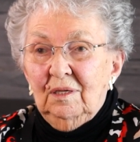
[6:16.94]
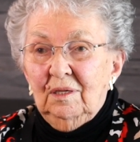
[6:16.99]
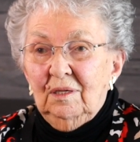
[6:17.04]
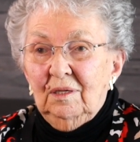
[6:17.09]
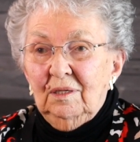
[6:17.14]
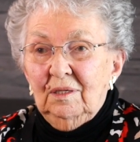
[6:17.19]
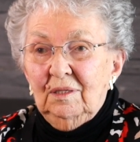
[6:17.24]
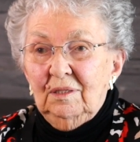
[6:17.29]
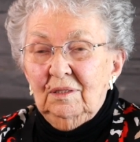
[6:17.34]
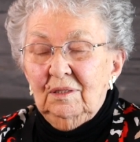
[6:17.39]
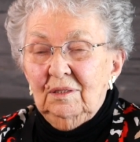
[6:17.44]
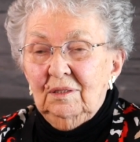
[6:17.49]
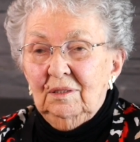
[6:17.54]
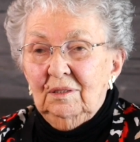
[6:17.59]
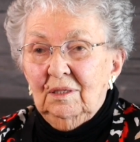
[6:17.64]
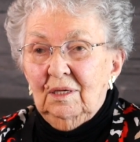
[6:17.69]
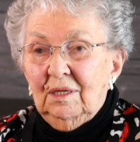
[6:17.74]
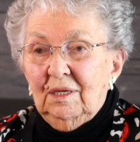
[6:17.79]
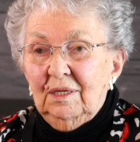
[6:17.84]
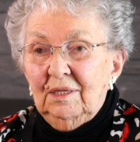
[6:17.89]
I
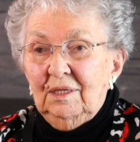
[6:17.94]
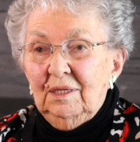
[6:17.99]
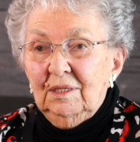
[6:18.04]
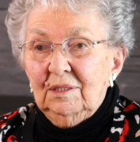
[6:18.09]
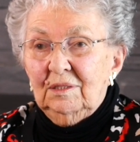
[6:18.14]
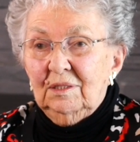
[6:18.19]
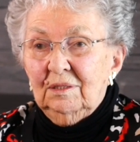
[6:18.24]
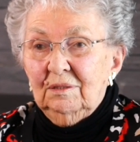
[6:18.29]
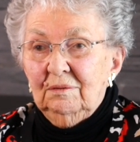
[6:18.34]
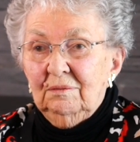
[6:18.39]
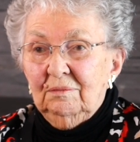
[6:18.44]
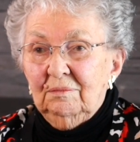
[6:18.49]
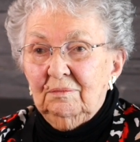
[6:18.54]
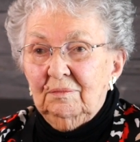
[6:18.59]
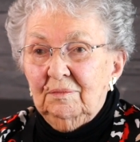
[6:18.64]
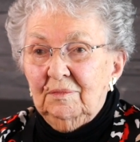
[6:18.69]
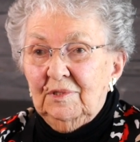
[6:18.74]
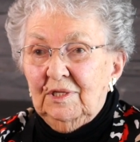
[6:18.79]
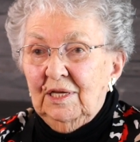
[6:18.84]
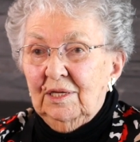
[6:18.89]
I'd like to
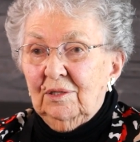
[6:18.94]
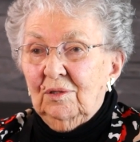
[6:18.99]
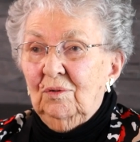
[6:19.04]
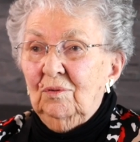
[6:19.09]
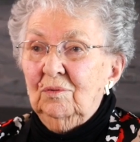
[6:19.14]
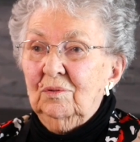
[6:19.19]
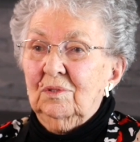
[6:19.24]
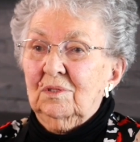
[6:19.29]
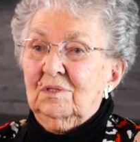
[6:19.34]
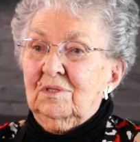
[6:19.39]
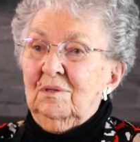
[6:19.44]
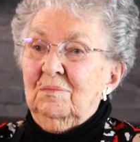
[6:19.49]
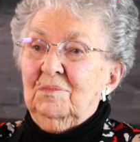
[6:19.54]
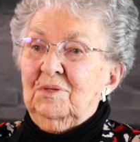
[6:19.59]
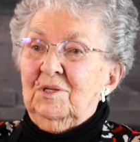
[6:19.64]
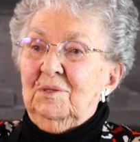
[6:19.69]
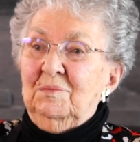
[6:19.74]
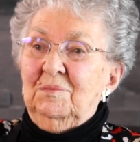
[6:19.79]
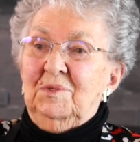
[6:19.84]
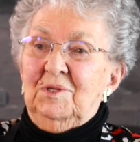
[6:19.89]
get hold of some
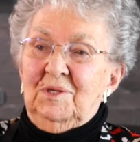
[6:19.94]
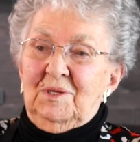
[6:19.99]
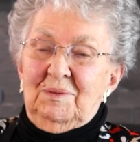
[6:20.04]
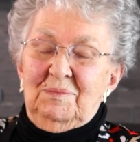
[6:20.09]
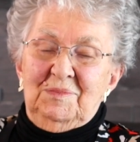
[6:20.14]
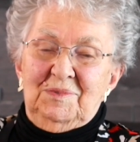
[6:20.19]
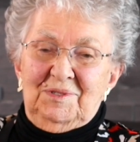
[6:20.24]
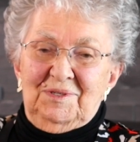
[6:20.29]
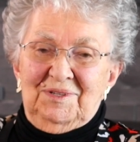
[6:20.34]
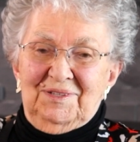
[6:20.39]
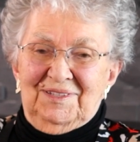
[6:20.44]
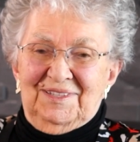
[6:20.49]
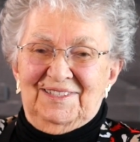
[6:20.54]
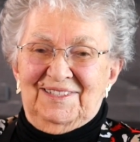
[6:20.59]
sometime and